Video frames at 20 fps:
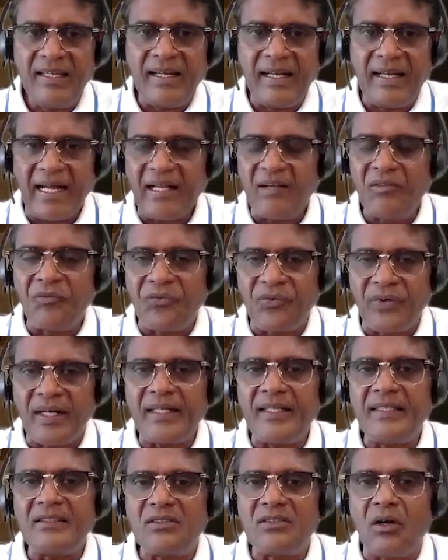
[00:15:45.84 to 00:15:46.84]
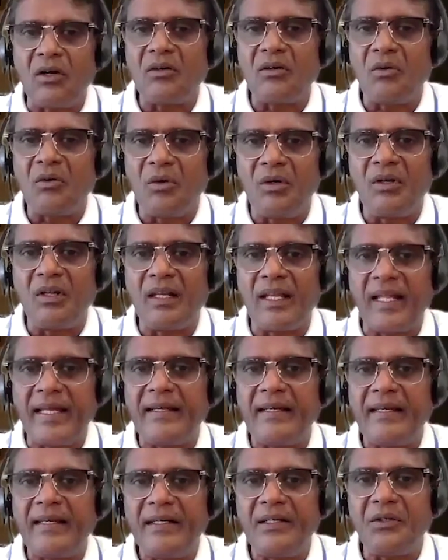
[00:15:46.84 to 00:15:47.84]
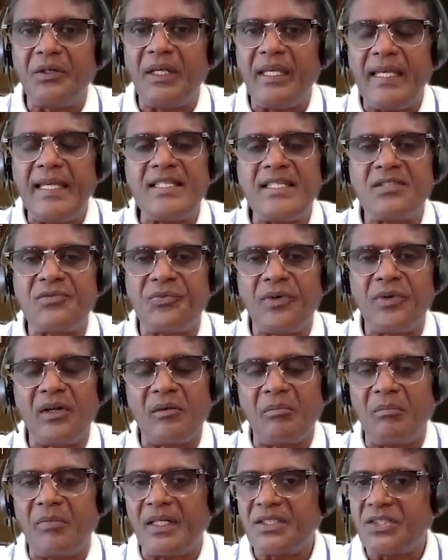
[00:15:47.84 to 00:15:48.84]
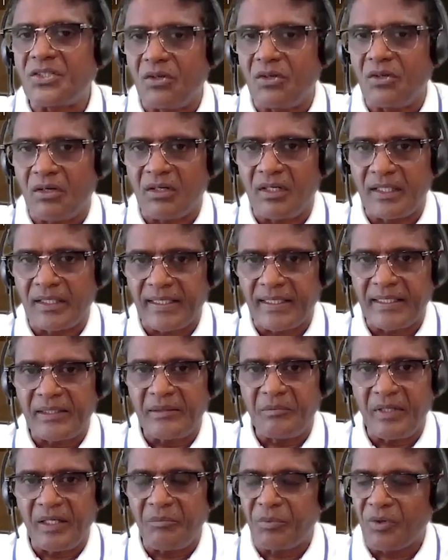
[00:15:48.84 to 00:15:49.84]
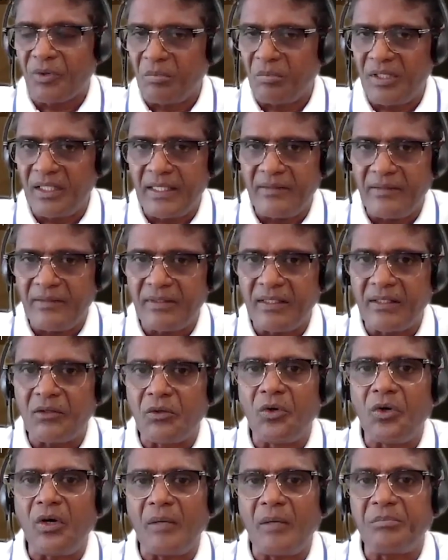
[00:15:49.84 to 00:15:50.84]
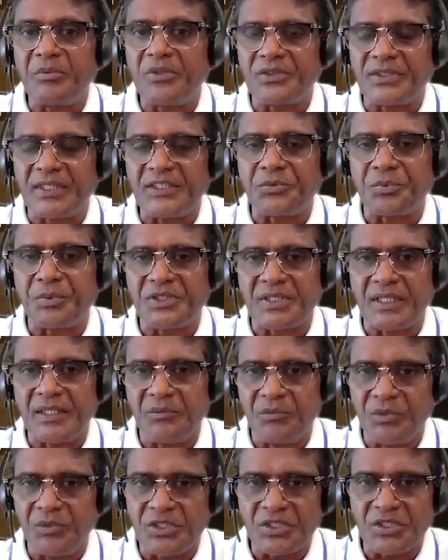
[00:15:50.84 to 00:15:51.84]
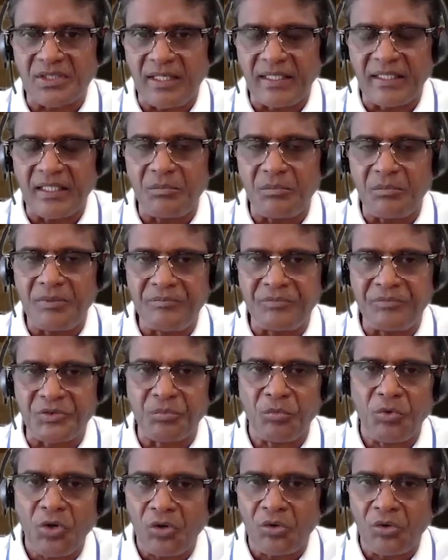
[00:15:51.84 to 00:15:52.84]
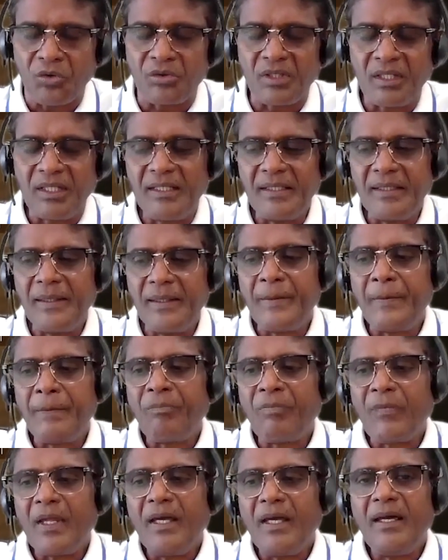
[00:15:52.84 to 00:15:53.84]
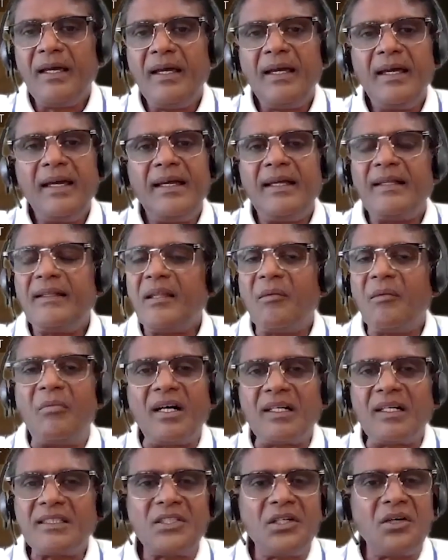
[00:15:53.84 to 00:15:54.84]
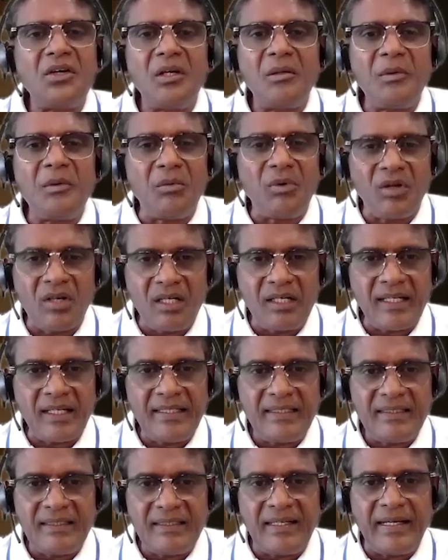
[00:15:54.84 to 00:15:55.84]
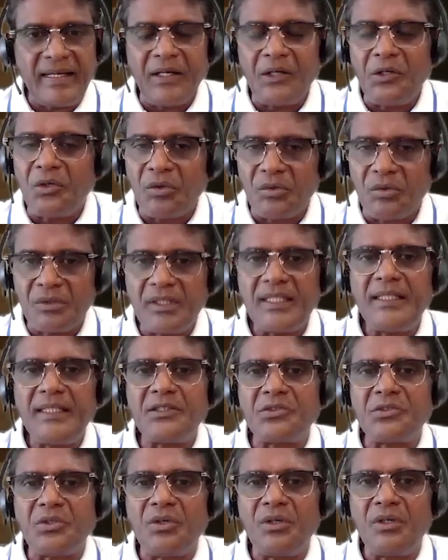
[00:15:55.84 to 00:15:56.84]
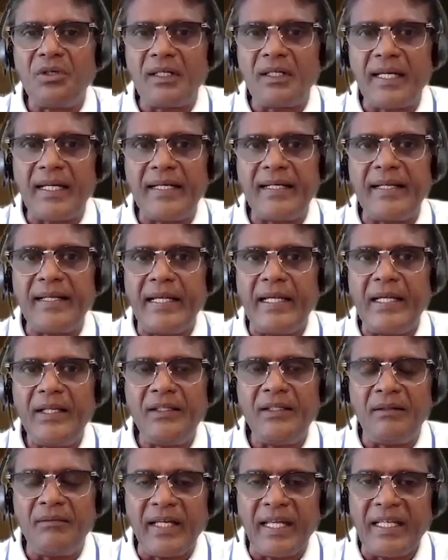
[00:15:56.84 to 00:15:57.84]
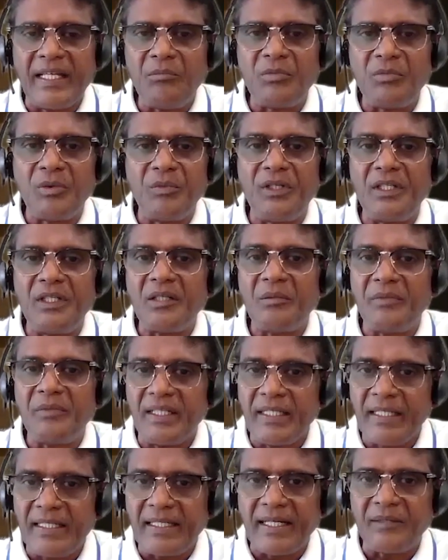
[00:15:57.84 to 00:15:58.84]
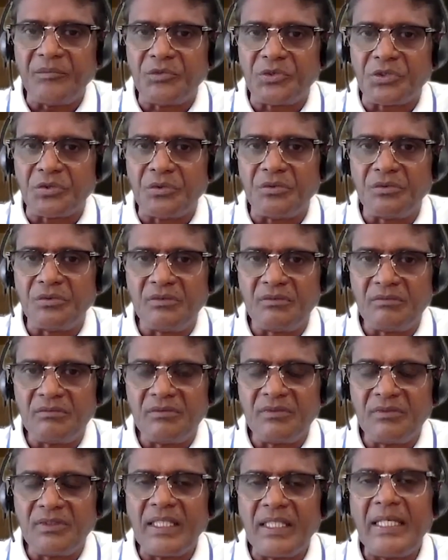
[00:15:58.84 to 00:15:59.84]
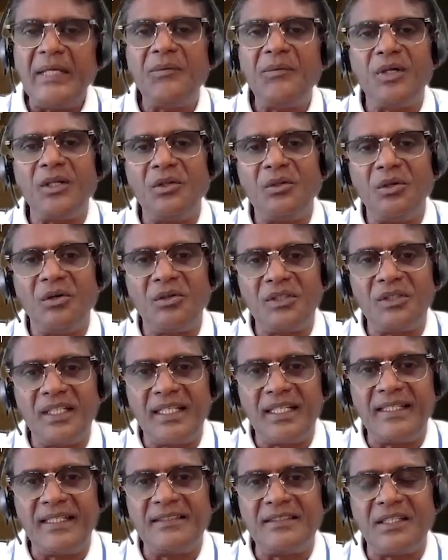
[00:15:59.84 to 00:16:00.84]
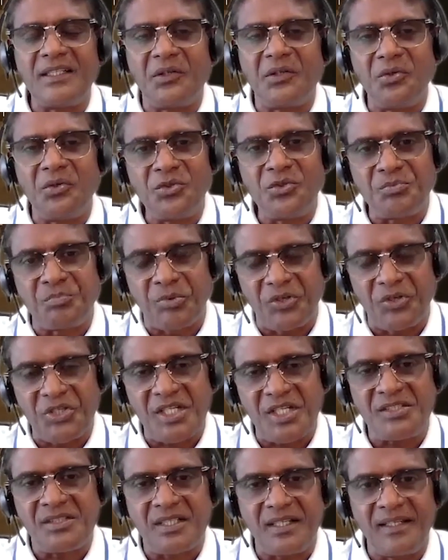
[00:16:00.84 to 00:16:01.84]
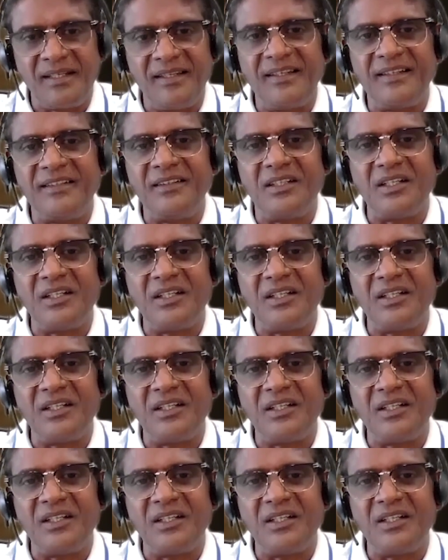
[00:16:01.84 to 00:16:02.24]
and Fed is not going to likely to ease for much longer time, and probably they will go up to 6%, which is 100 bips more. The markets are going to be volatile. I don't think it's going to get any momentum anytime soon, even though there is a huge projection in